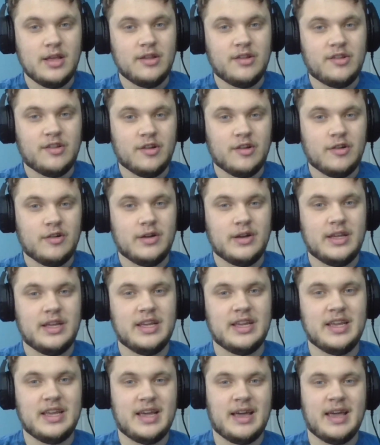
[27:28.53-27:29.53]
So
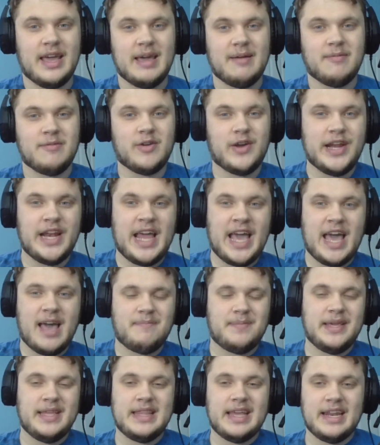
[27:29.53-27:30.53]
I am quite
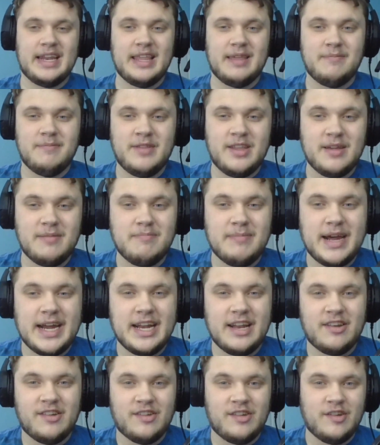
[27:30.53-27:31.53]
happy that he did
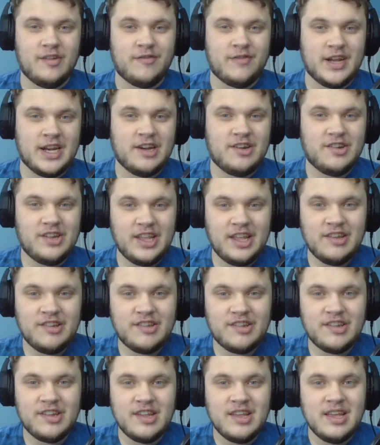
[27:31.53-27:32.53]
manage to finish
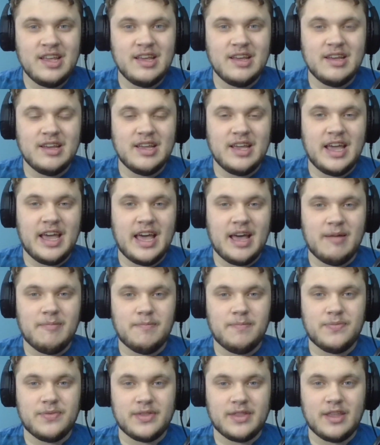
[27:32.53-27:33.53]
this.
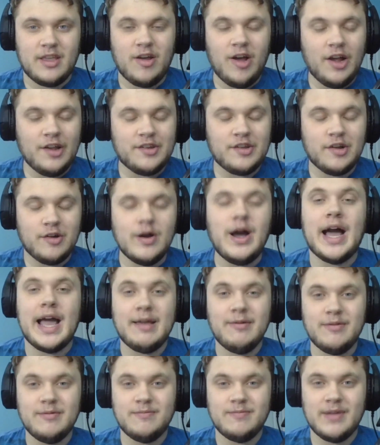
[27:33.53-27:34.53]
Also,
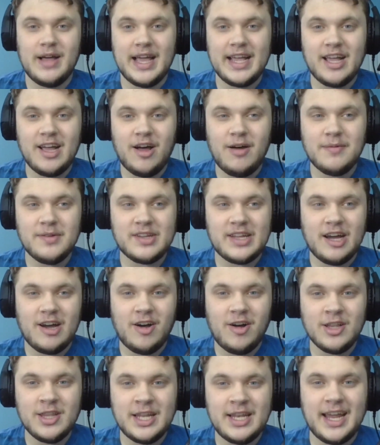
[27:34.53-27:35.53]
I almost got
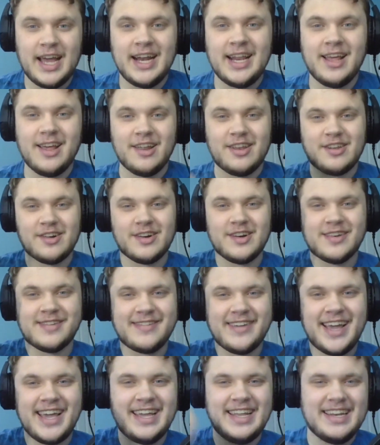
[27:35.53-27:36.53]
all the dinosaurs
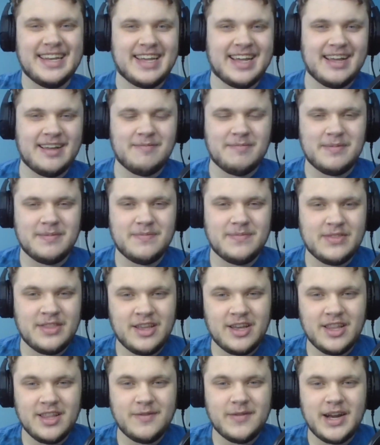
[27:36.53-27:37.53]
right. The
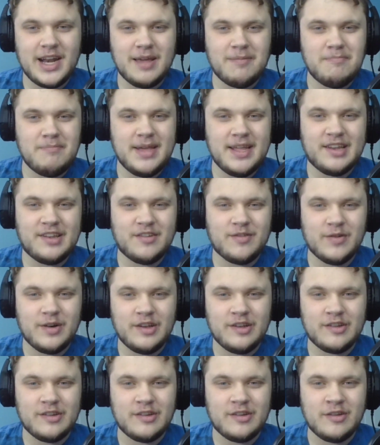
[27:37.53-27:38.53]
only one I missed
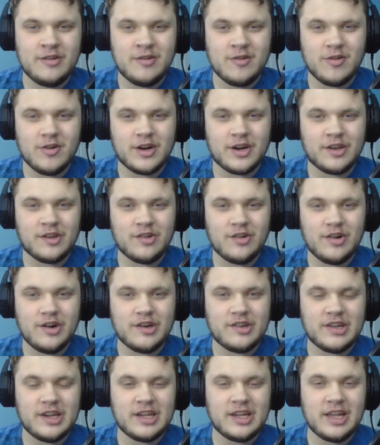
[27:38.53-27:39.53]
was
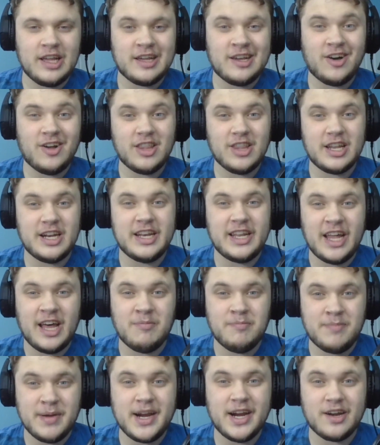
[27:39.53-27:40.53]
Gorgosaurus. I called it an
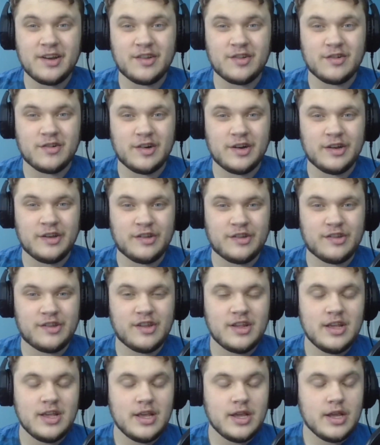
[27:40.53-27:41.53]
Albertosaurus.
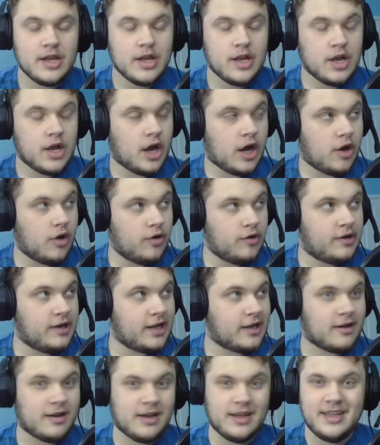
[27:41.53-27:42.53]
Oh
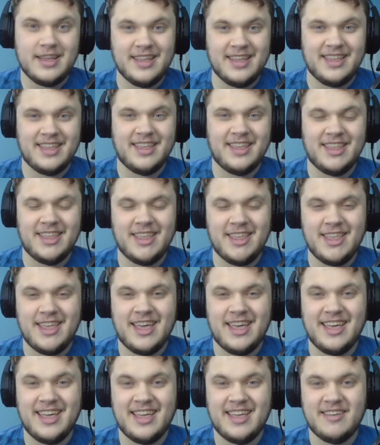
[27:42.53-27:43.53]
dear.
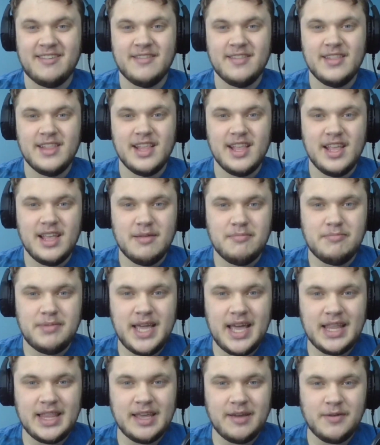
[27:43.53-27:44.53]
But
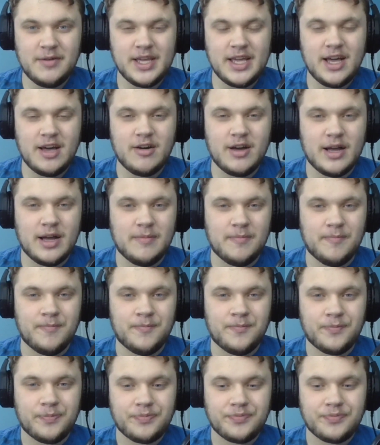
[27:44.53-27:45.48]
yeah, there we go.